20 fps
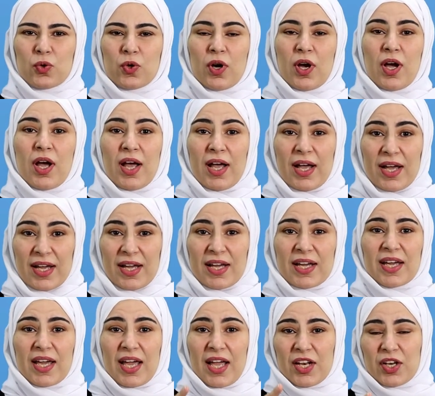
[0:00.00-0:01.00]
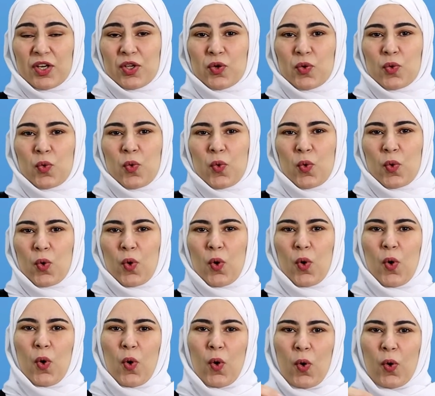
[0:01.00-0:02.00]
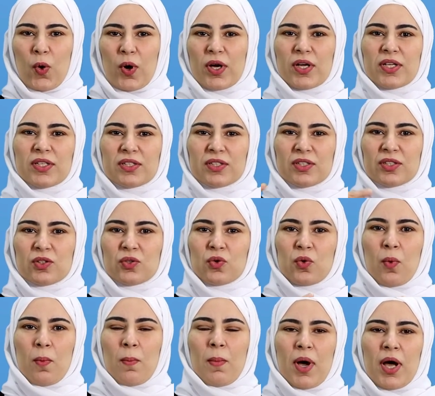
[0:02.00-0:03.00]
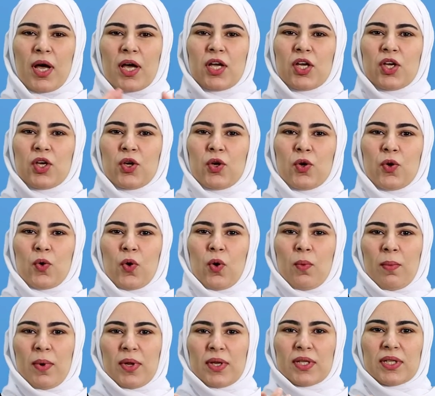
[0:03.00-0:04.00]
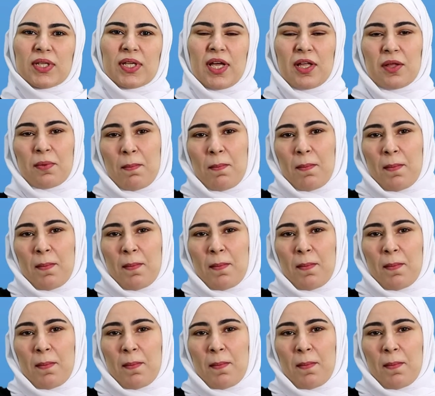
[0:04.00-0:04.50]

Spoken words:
Here's an exercise from the workbook, page 6, exercise number 1.